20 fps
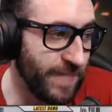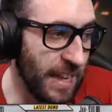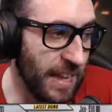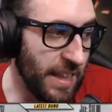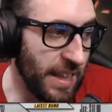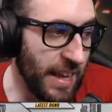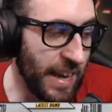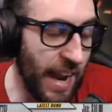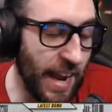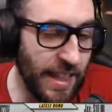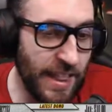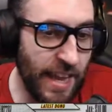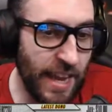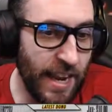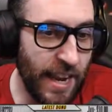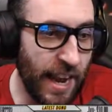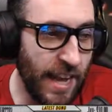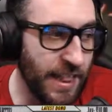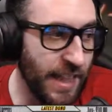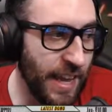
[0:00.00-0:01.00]
Like, I think
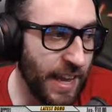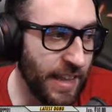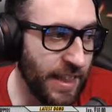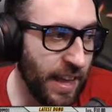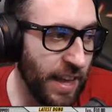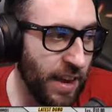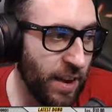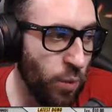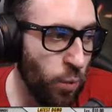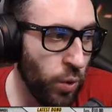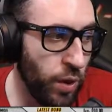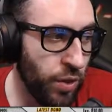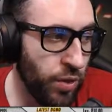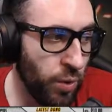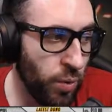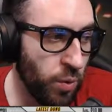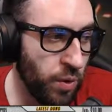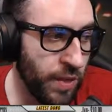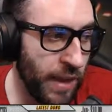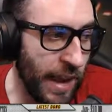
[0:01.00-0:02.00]
that
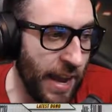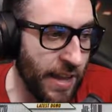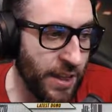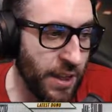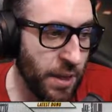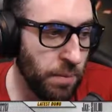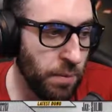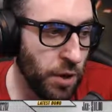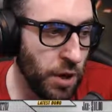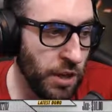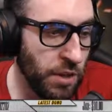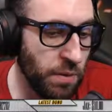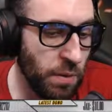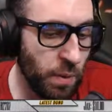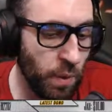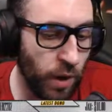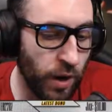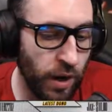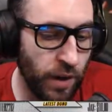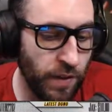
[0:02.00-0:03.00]
with Anthem, you need to be
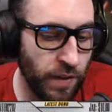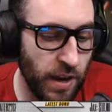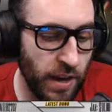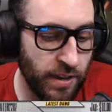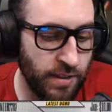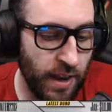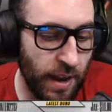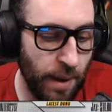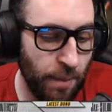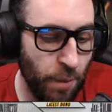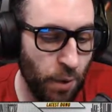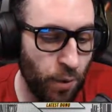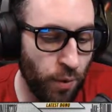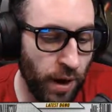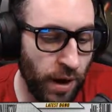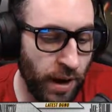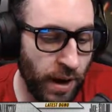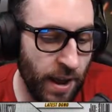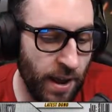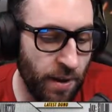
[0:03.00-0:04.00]
working on the next game mode
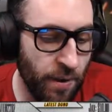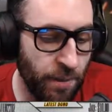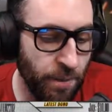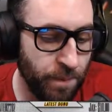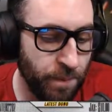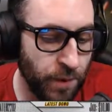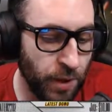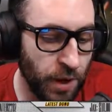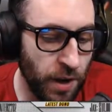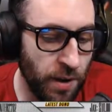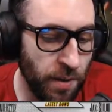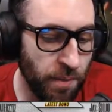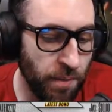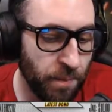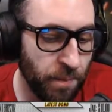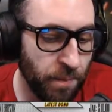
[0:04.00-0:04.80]
right now, you know?